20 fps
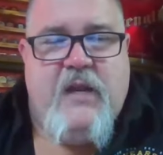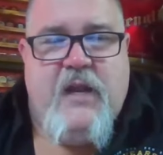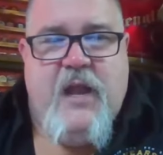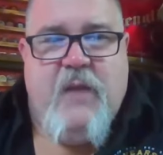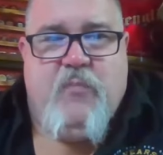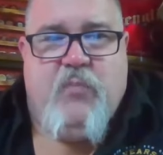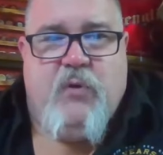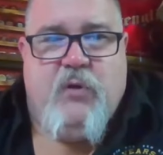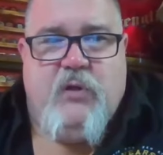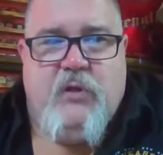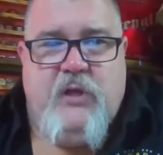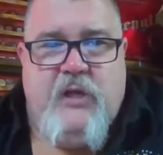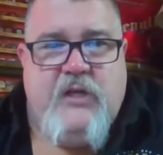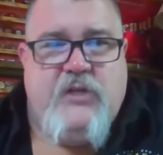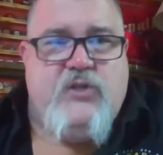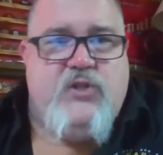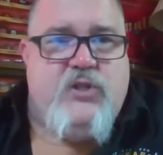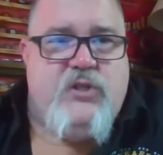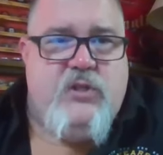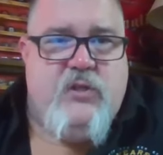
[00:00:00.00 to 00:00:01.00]
in April
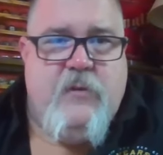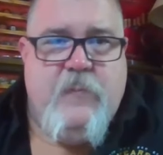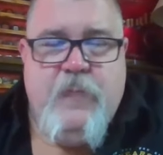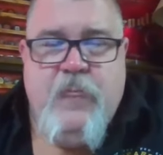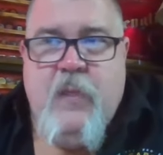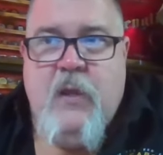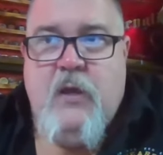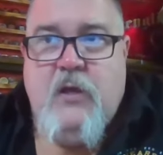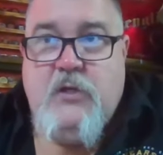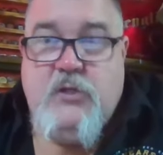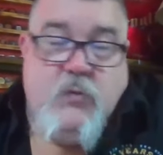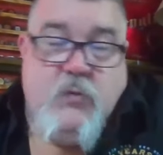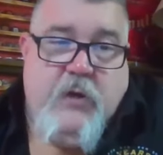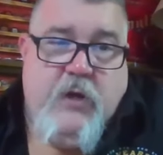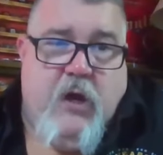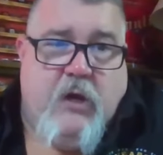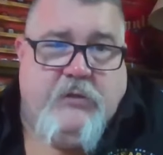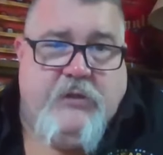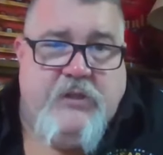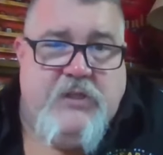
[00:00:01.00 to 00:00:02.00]
ish. So we
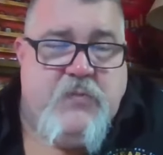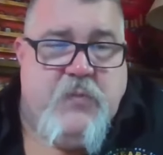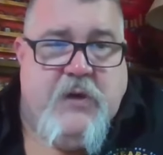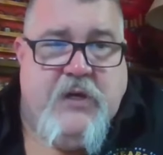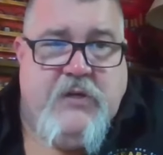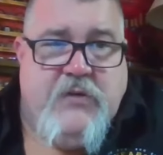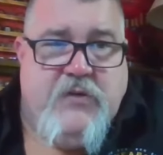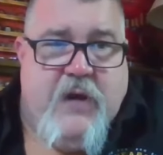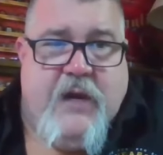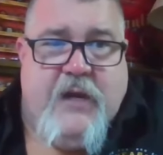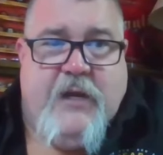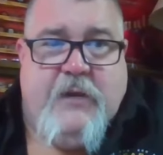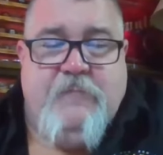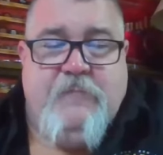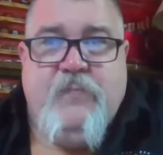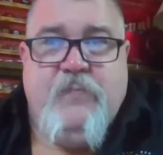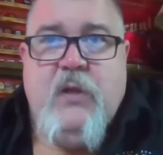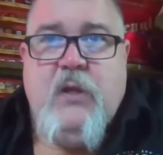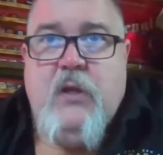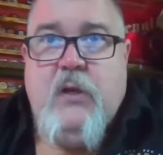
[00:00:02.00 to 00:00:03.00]
called it spring training.
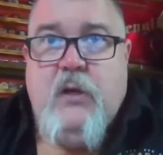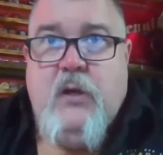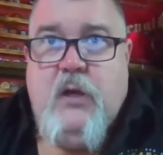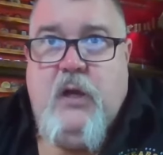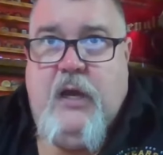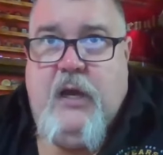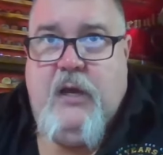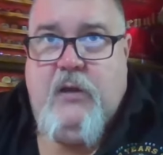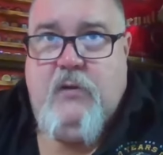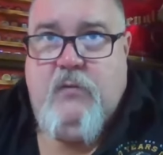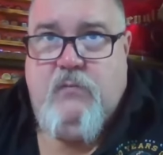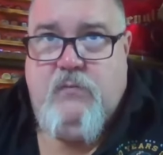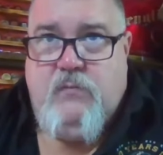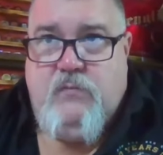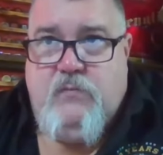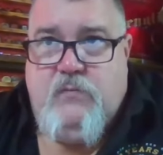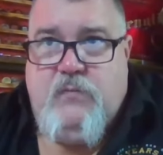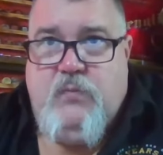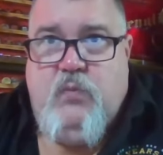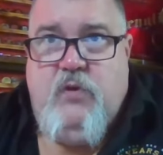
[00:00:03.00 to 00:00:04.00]
And
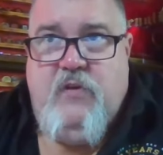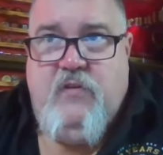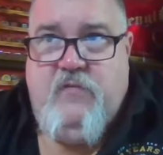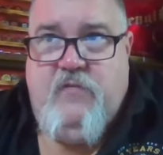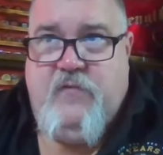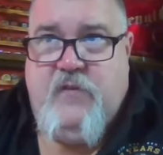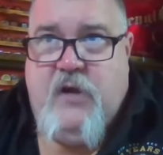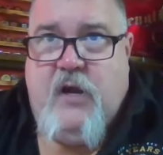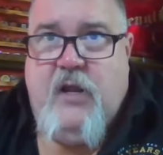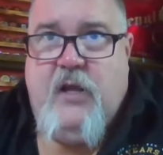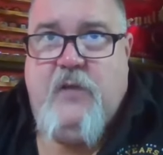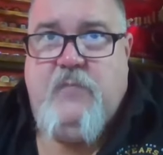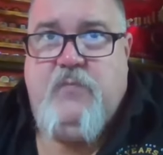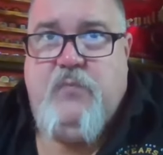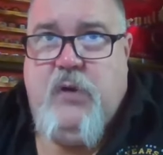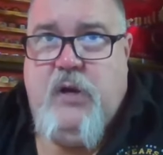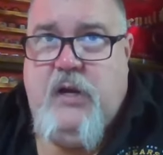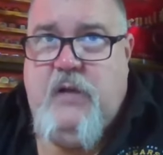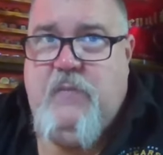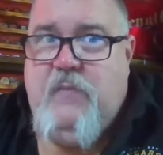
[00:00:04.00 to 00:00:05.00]
we've done it
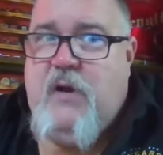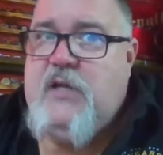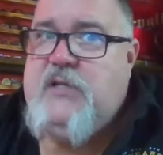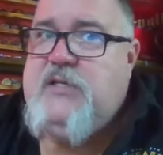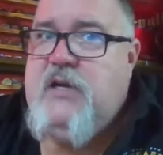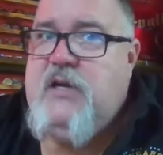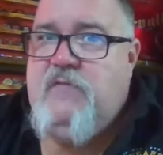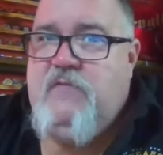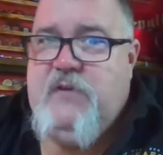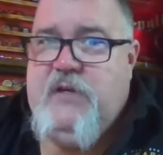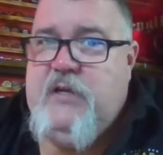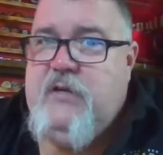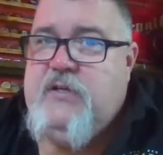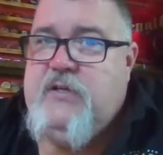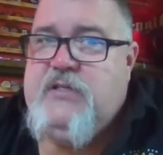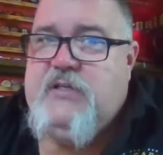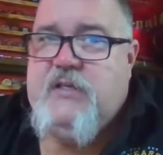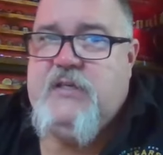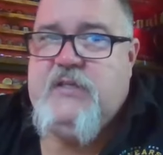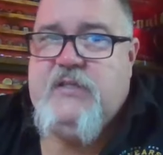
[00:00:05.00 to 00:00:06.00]
pretty much every year
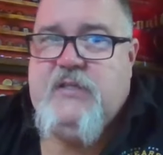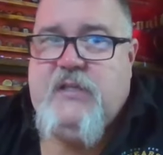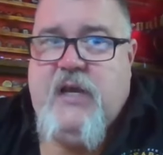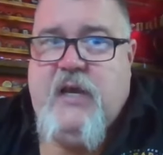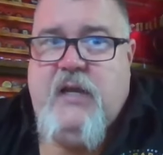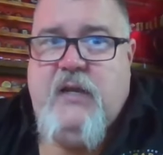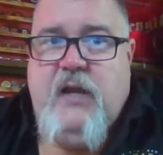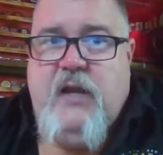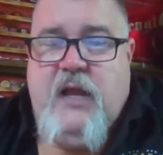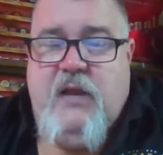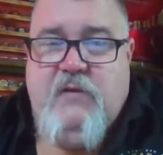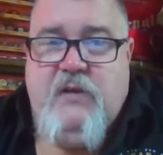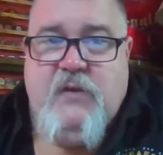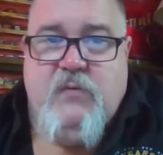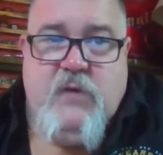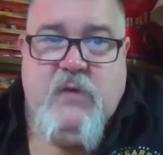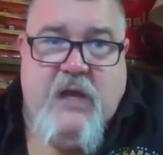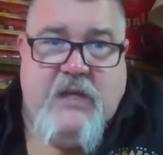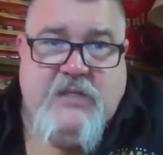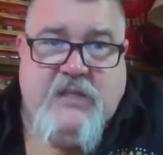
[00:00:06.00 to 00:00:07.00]
since then
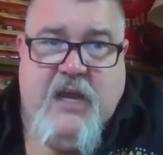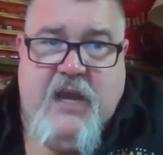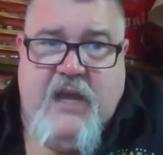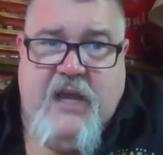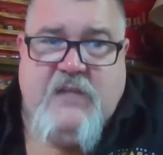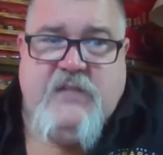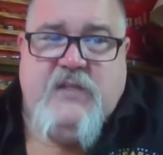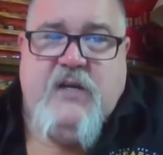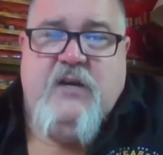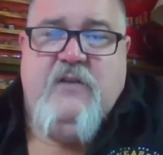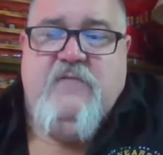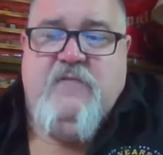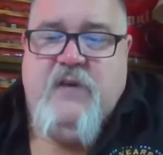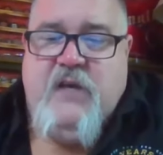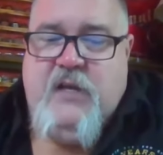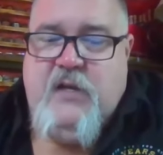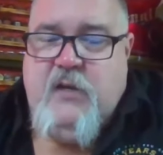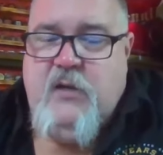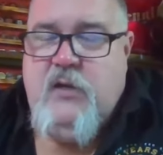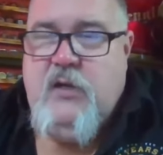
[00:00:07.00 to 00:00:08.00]
as a hands on
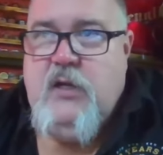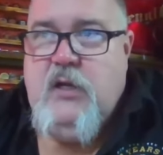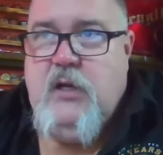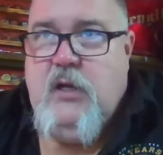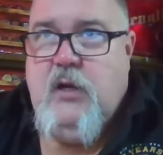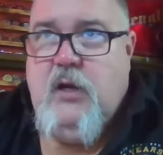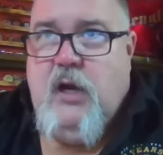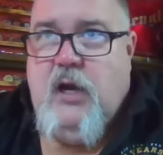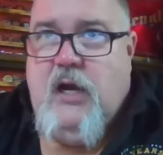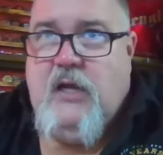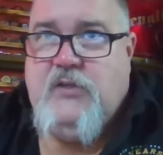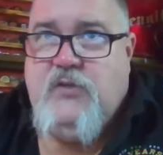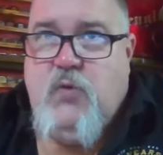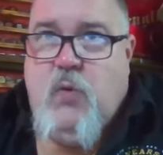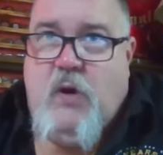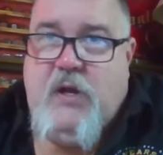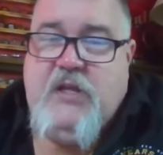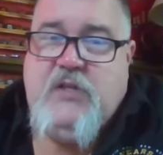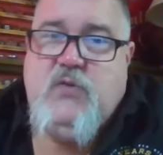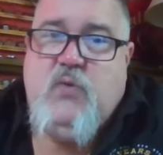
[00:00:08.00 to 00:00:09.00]
event. Uh,
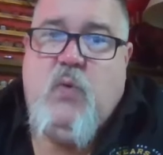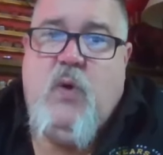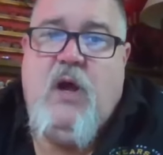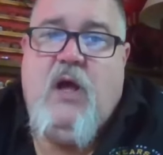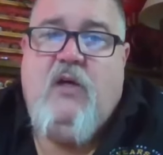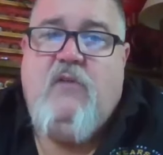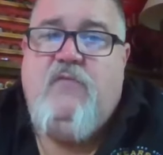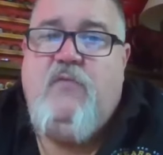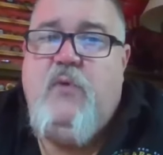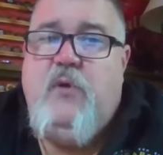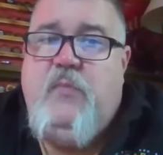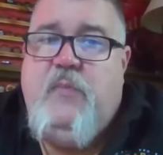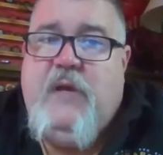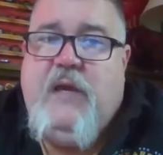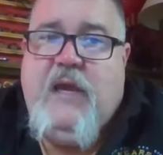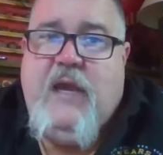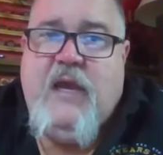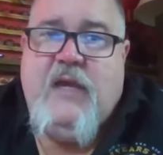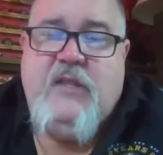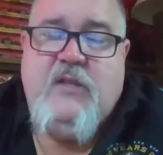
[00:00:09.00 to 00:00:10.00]
2012, we
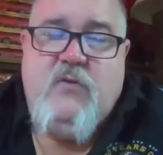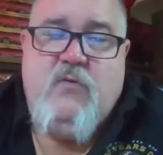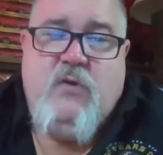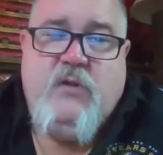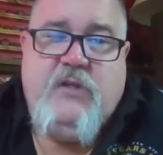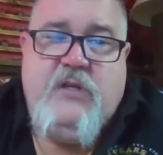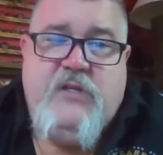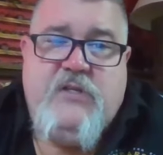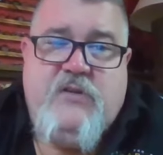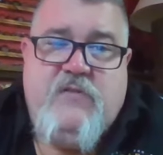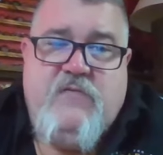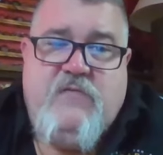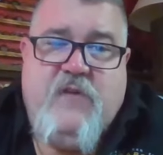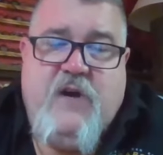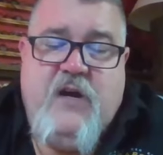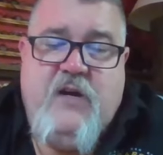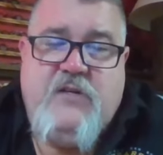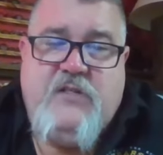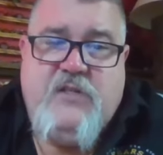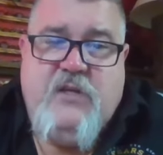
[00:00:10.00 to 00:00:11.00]
began the Northeastern
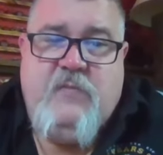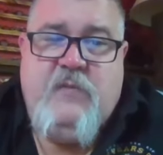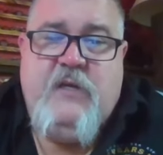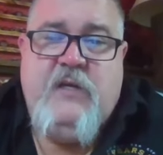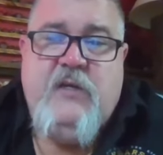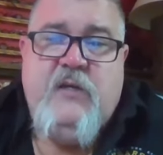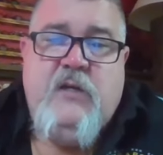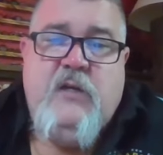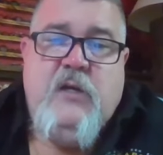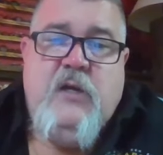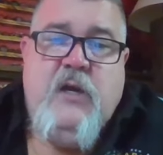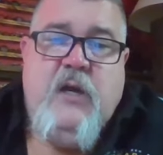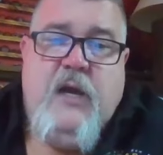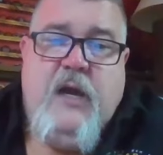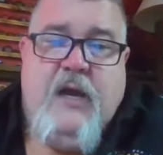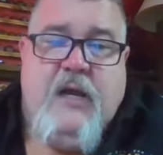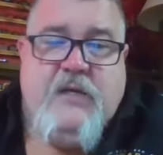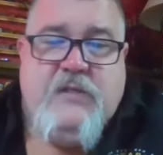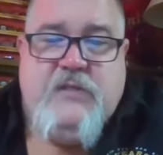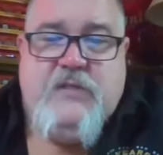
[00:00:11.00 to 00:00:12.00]
Fire Summit
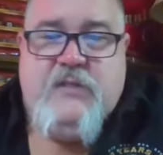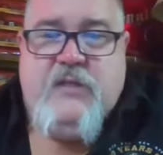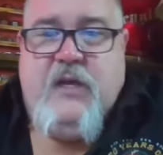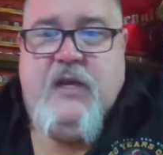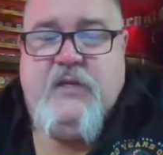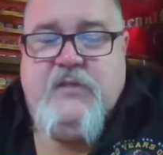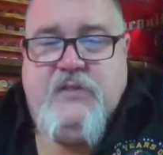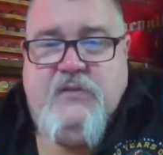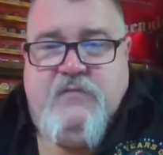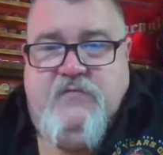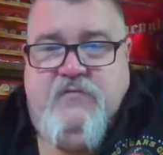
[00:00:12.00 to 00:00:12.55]
as, as a